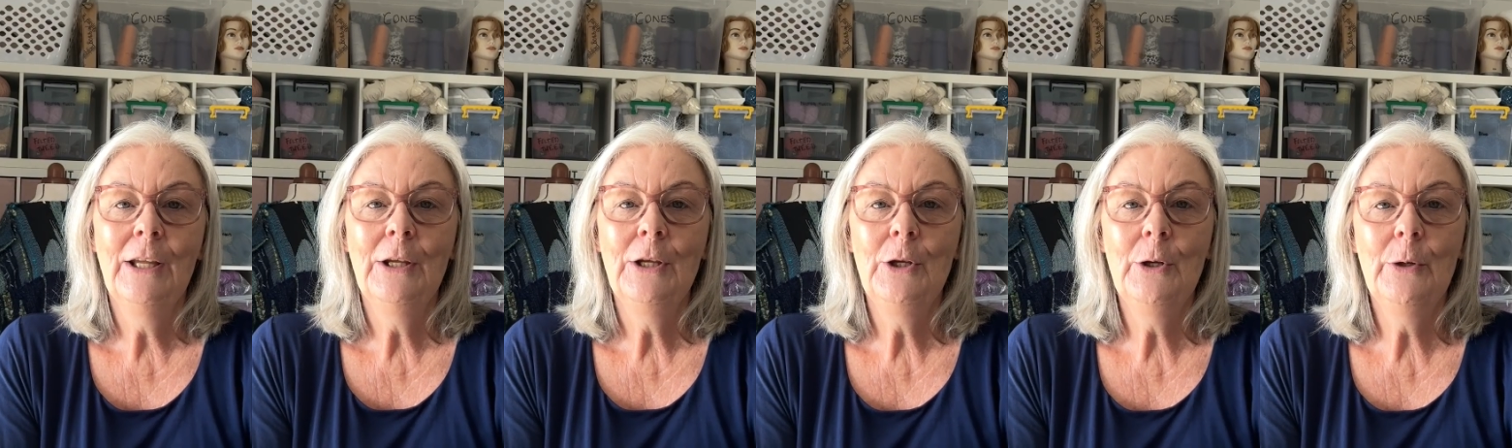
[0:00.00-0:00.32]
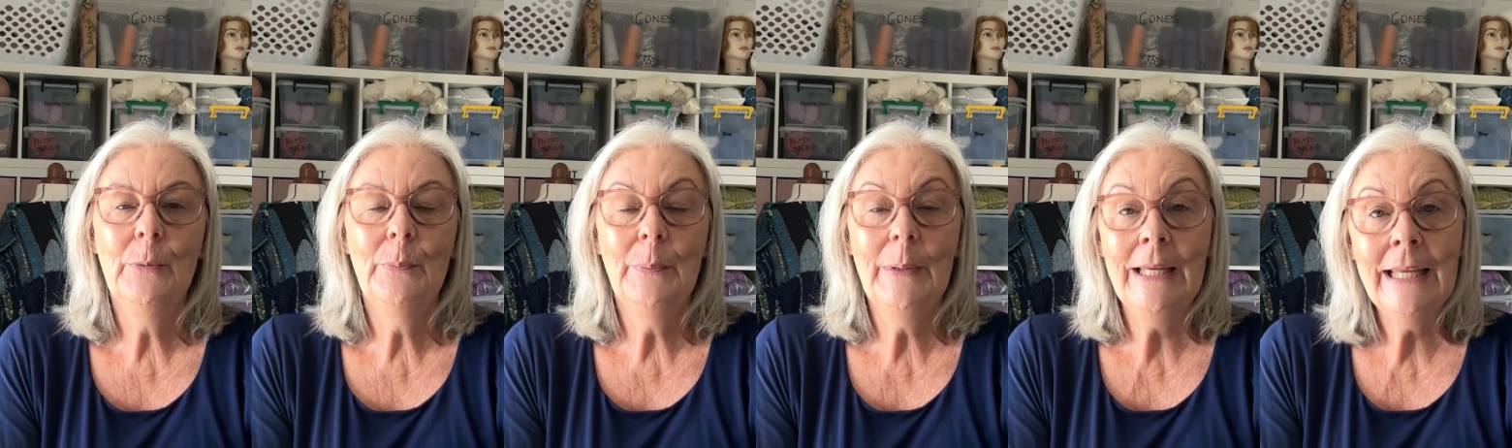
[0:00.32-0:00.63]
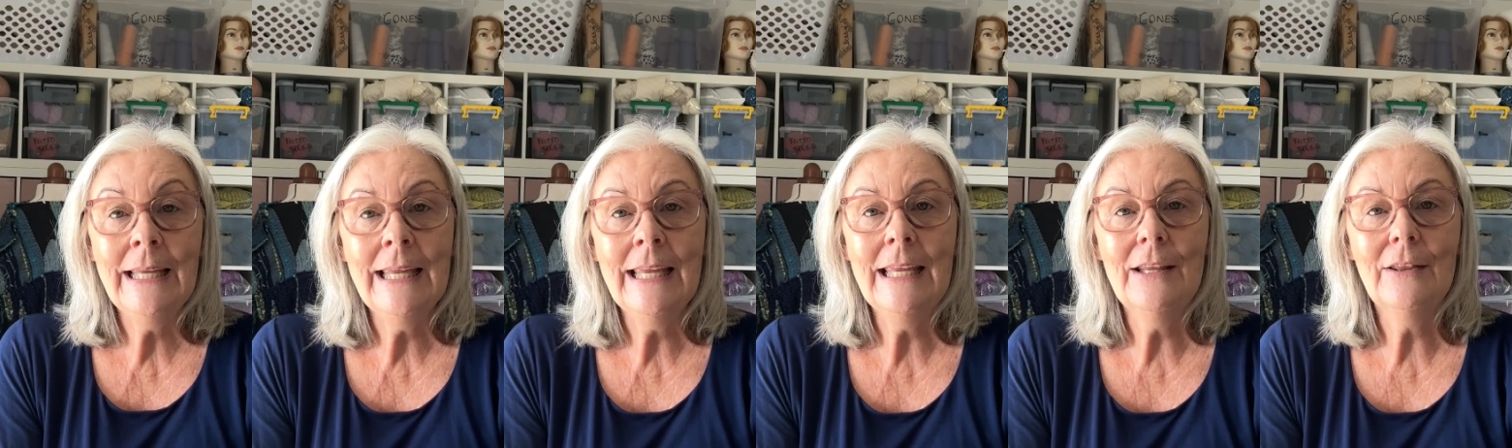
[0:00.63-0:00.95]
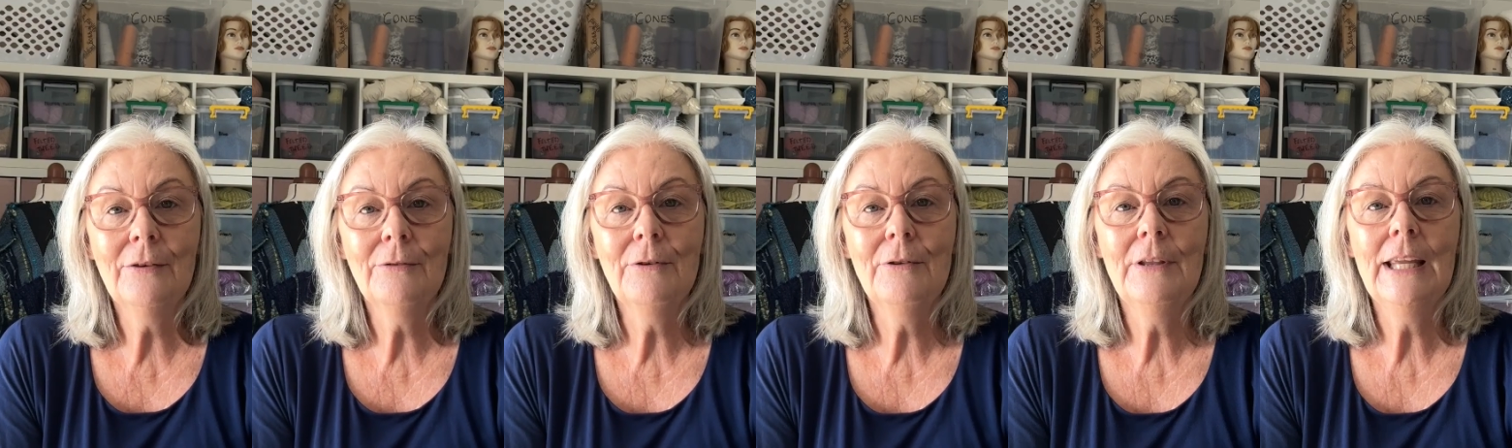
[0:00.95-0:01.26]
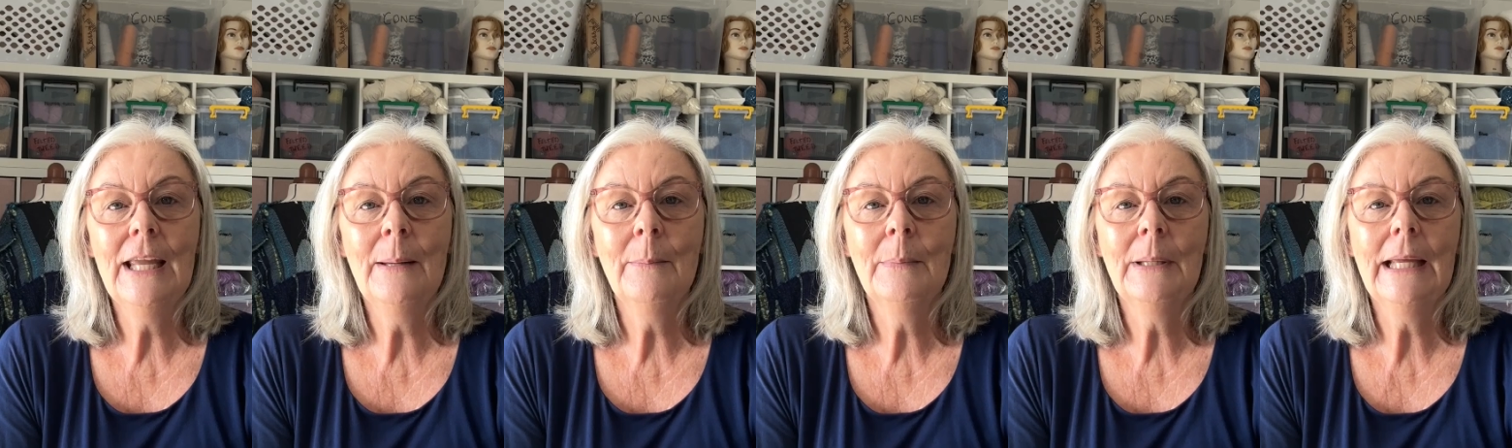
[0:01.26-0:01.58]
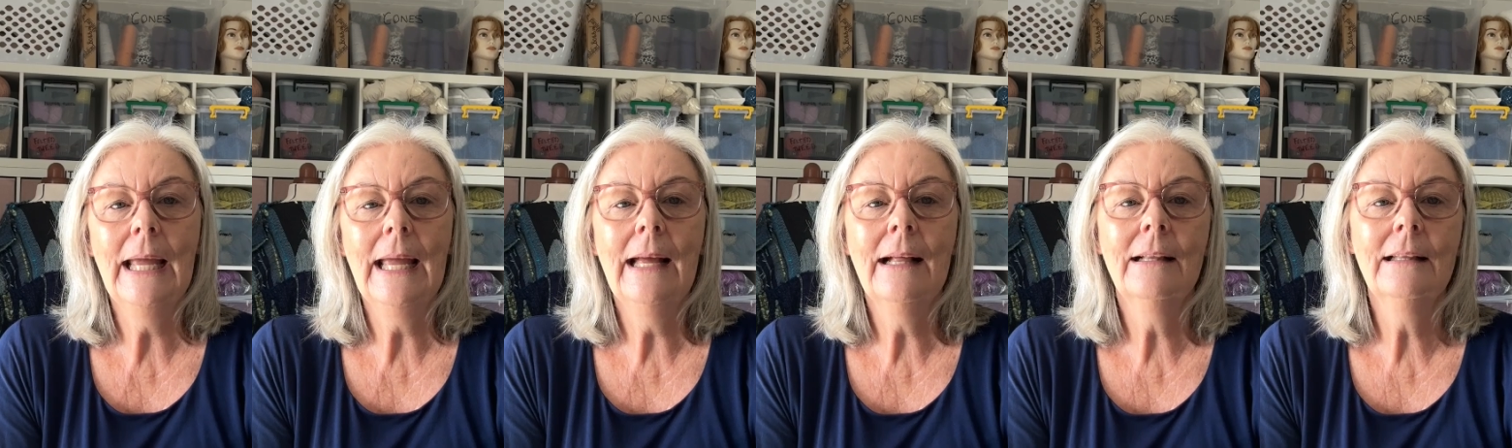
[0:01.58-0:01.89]
you being here through the
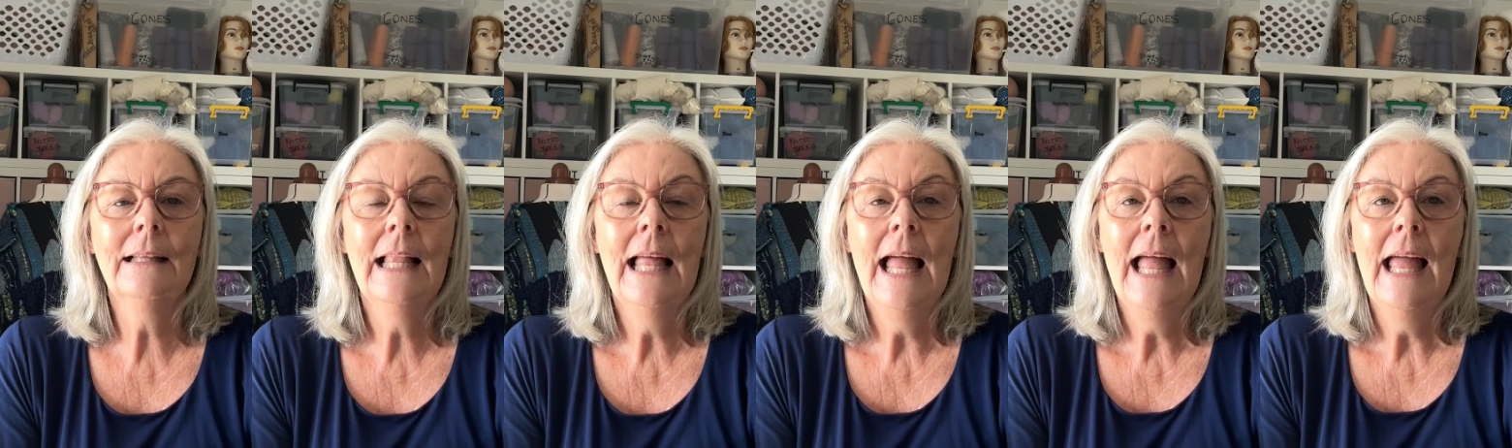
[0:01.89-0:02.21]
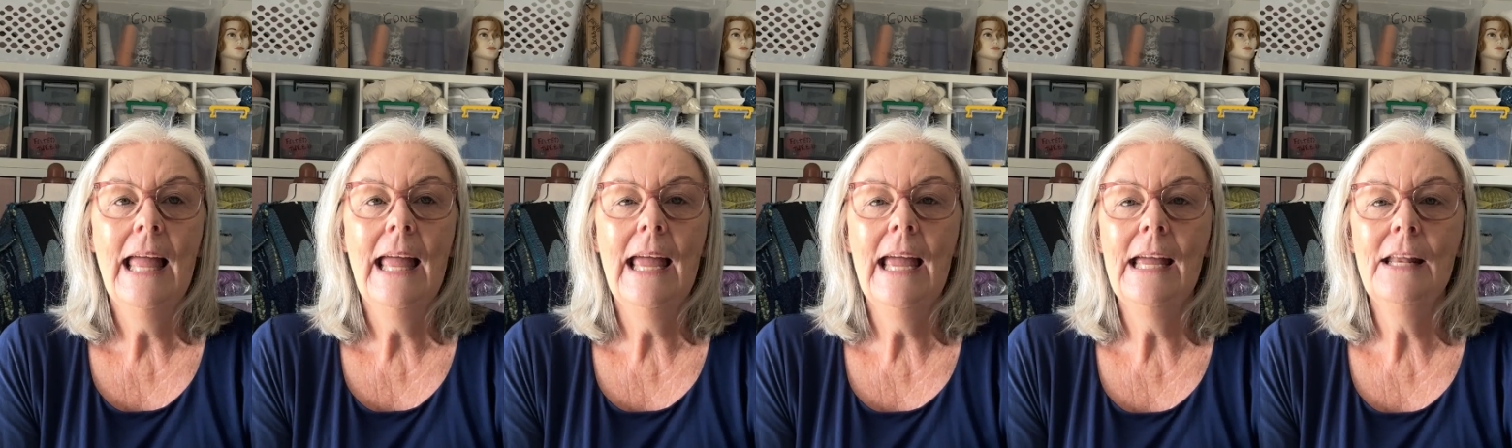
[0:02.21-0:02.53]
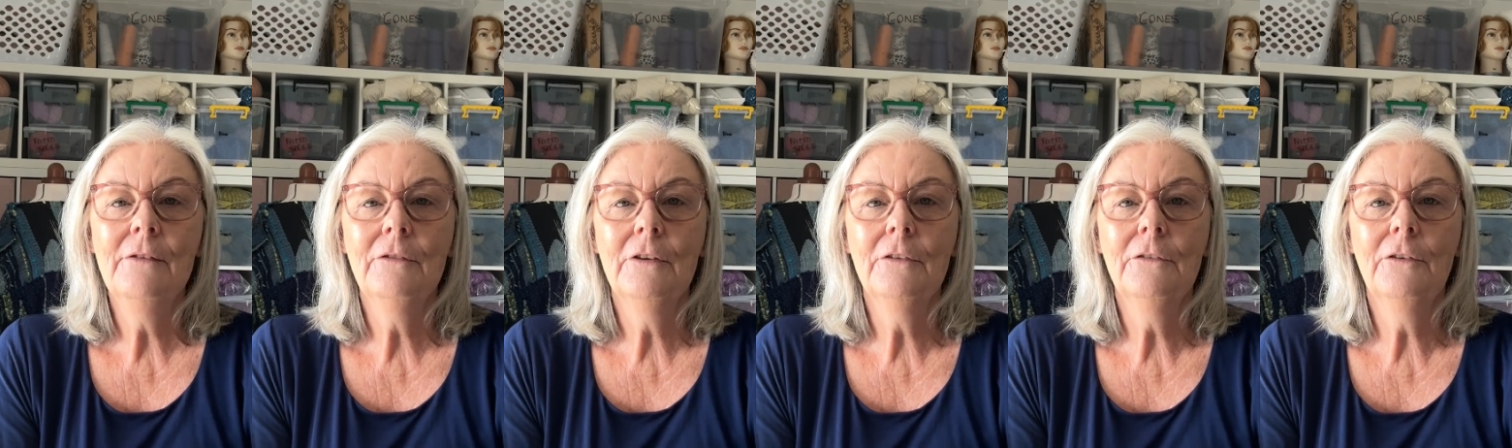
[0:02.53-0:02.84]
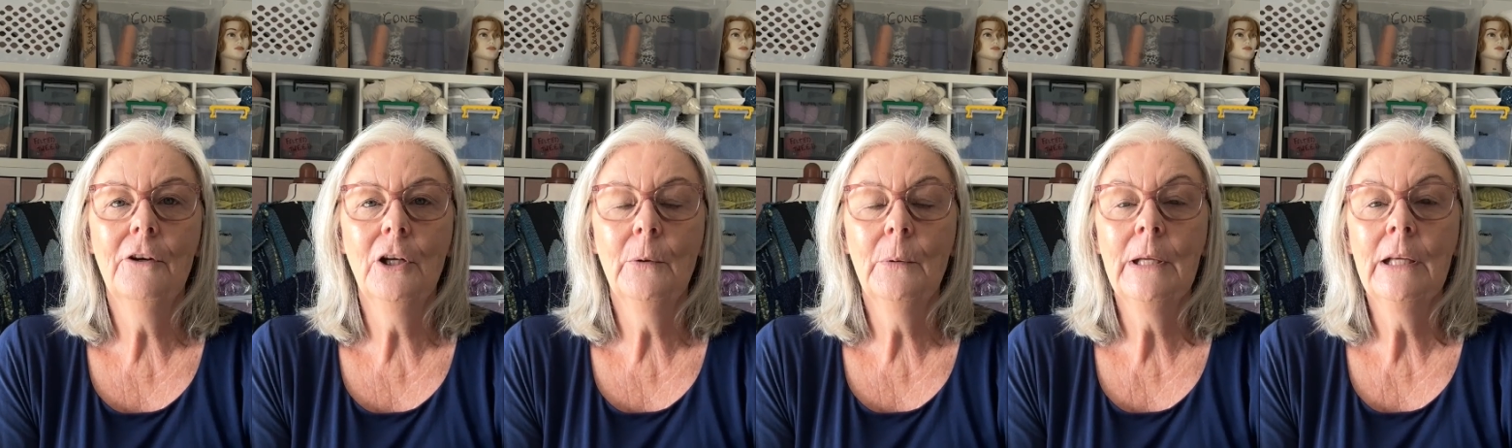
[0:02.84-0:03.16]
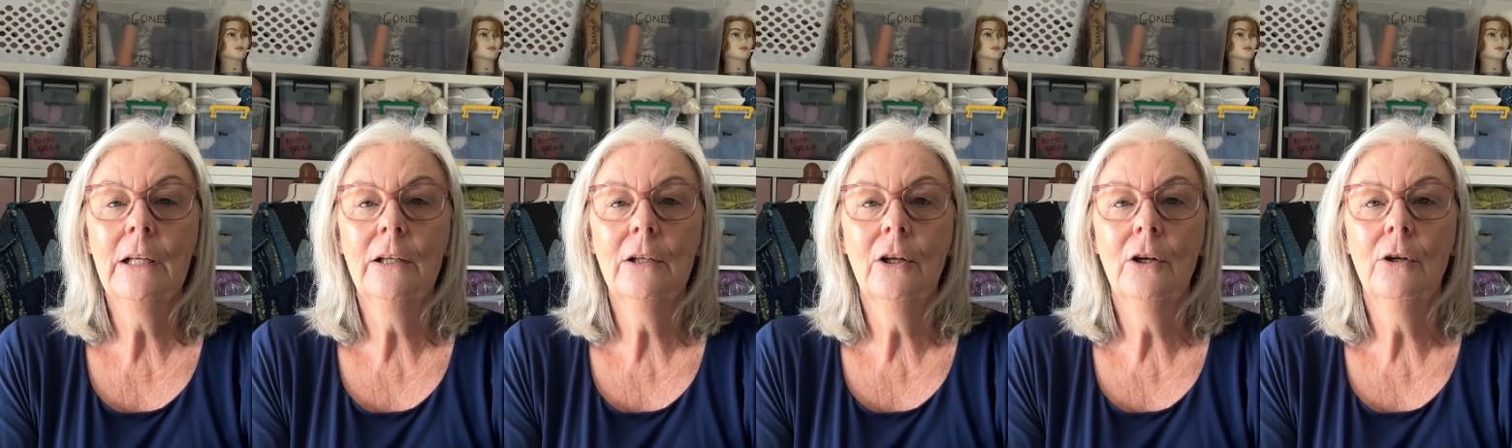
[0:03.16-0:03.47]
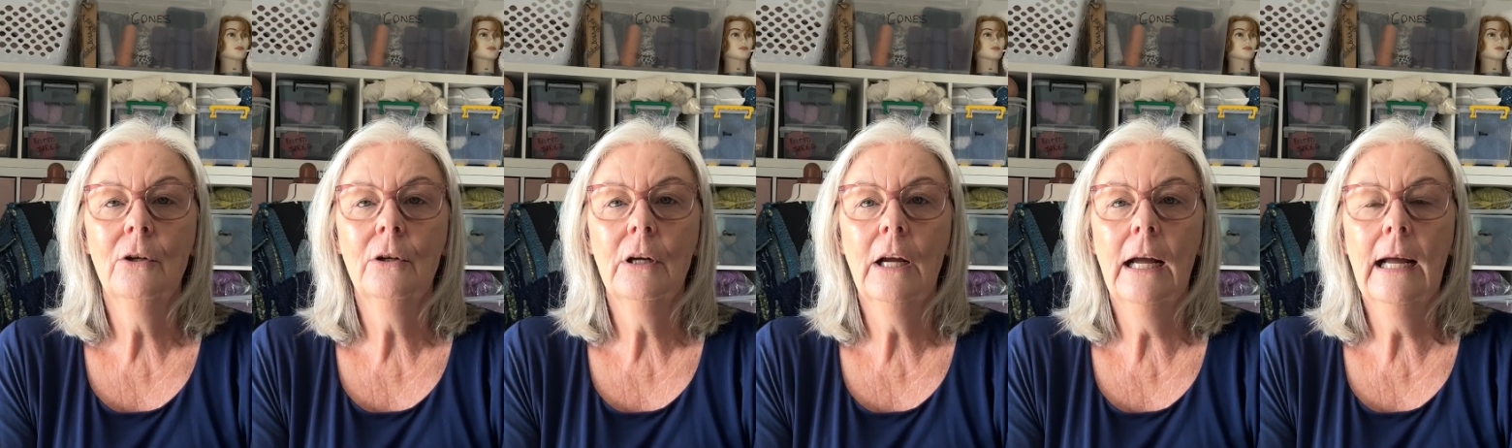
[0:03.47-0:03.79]
MusiKAL and for following along.